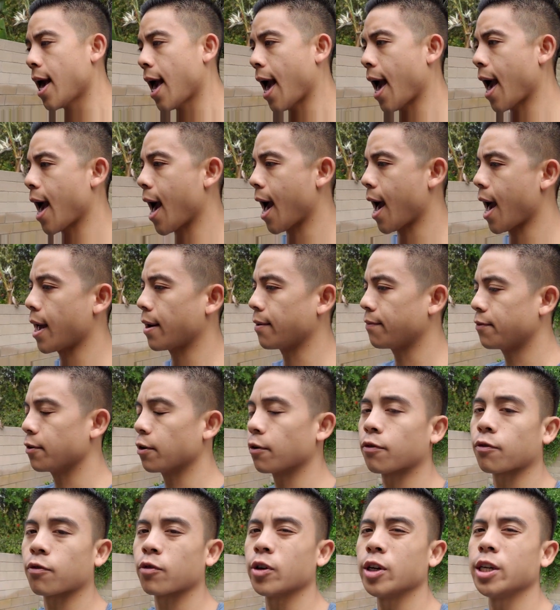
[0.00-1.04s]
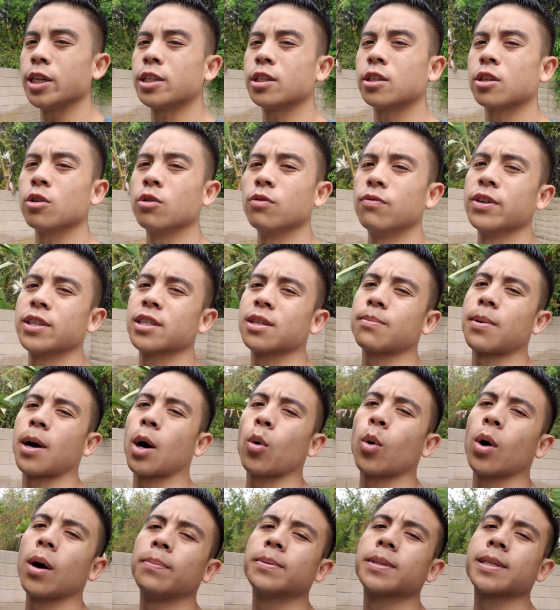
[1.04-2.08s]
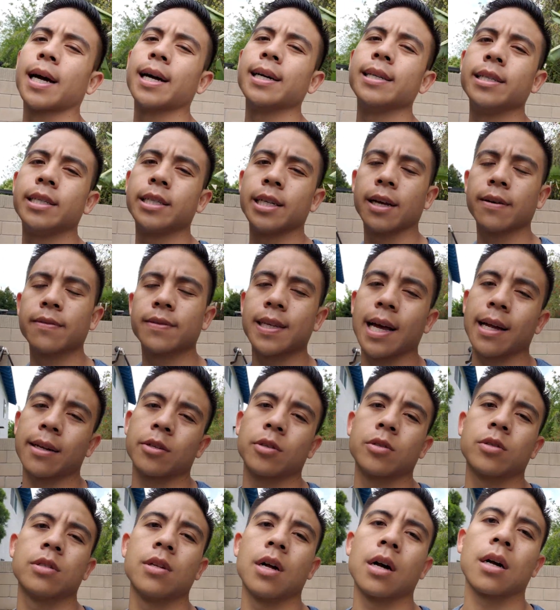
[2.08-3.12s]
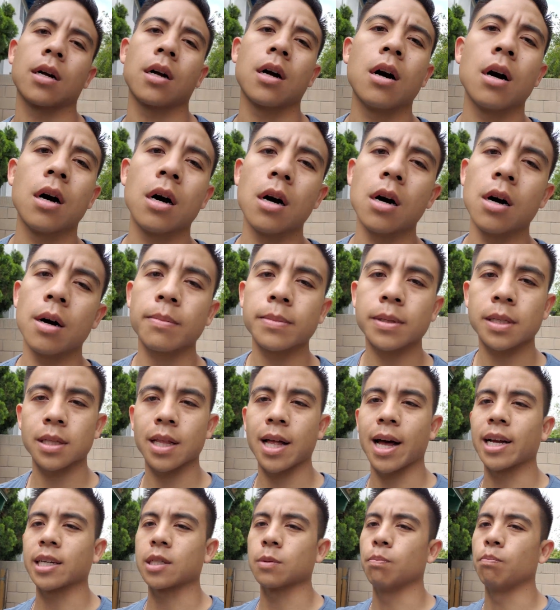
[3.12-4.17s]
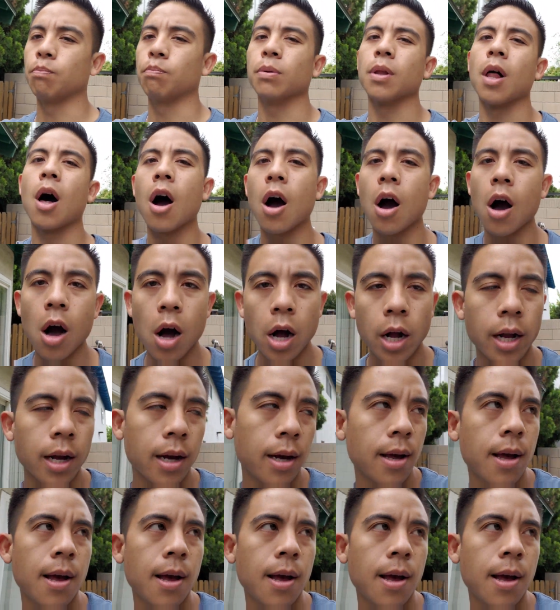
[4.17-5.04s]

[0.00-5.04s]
And feel free to visit my website, gfsantos.com/blog.